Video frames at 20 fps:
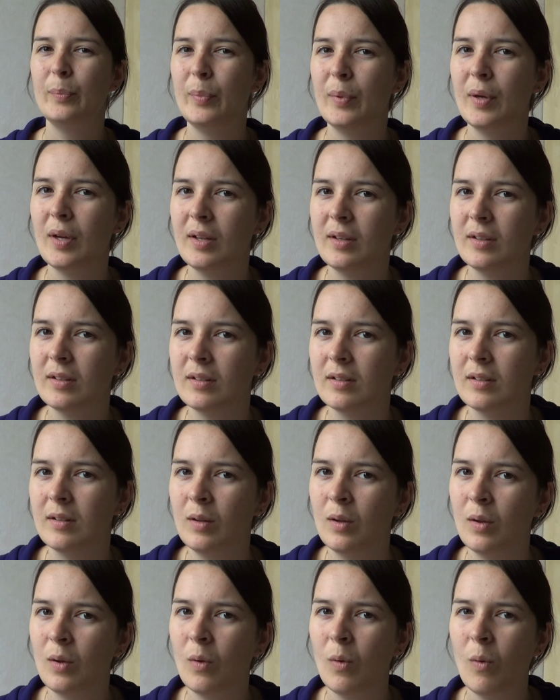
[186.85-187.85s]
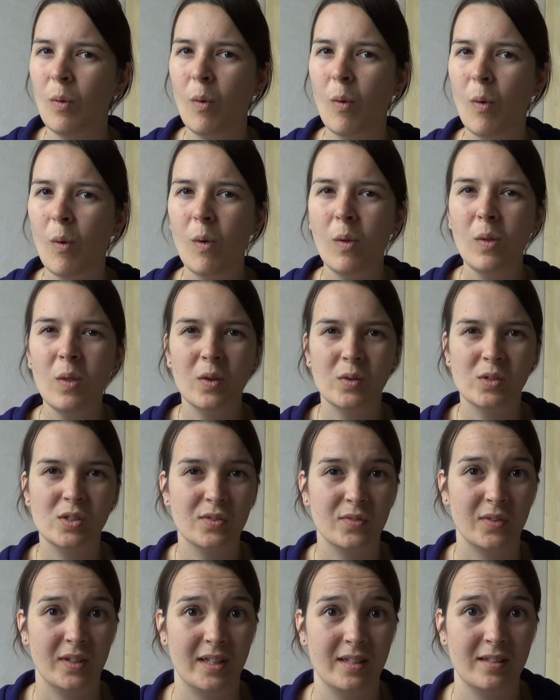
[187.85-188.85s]
But all
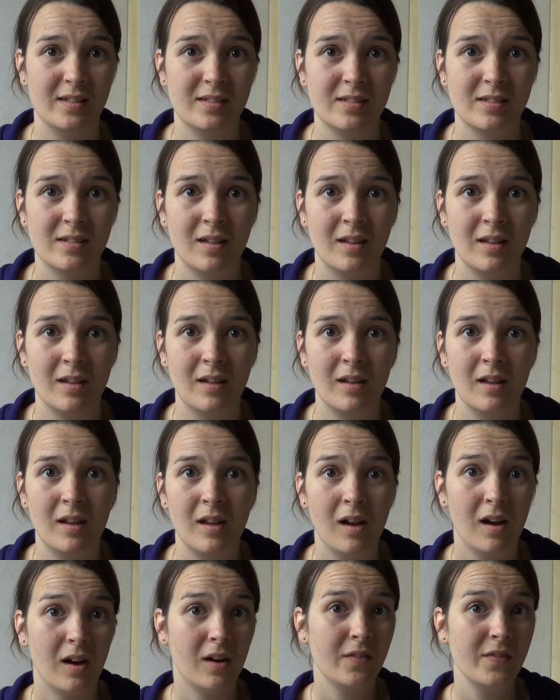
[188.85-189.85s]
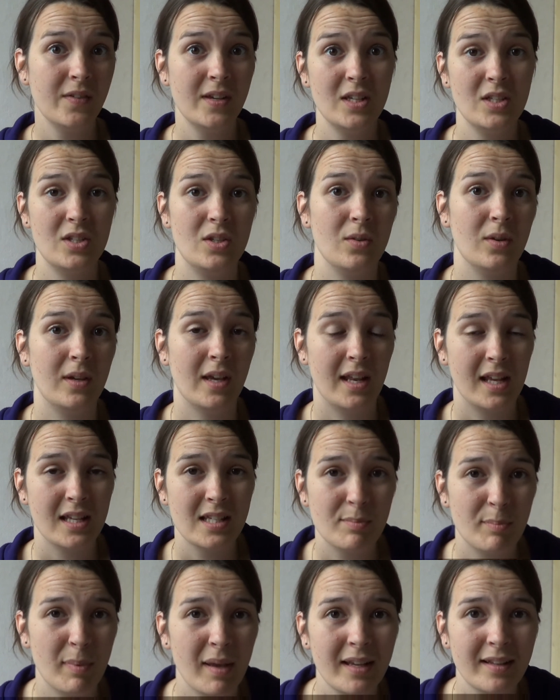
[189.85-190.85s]
those things are things you can
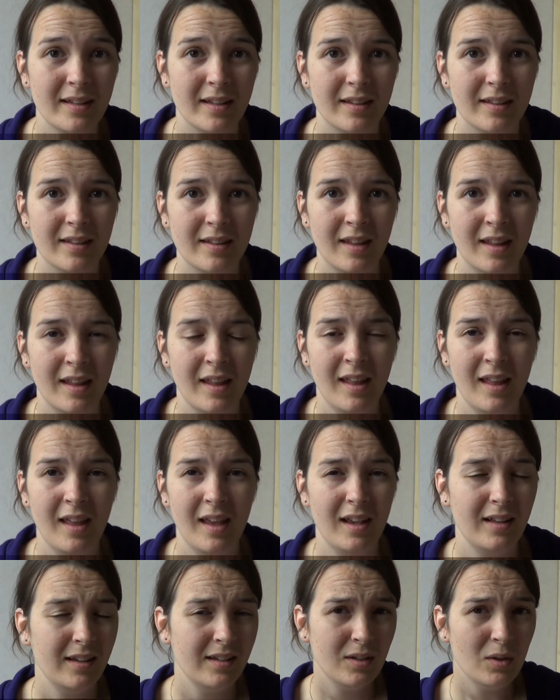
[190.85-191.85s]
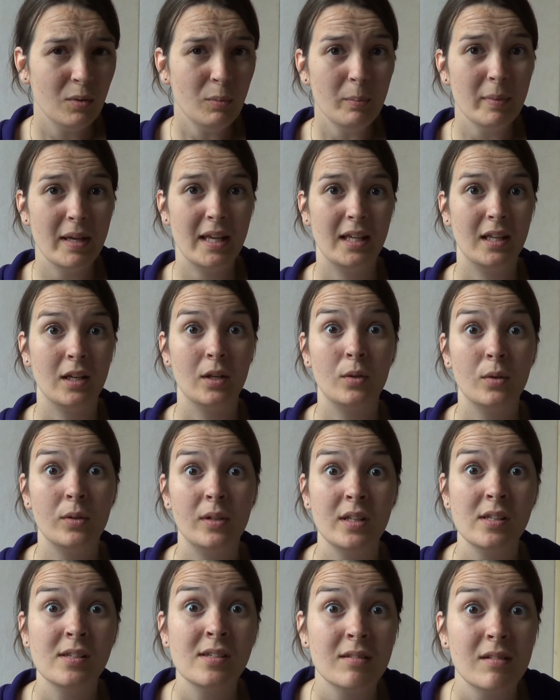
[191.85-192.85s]
expect it, and it don't make a good
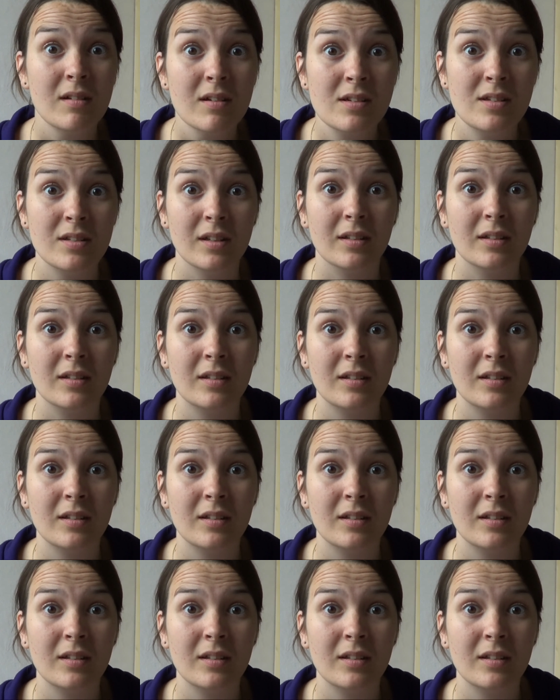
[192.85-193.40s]
instruction.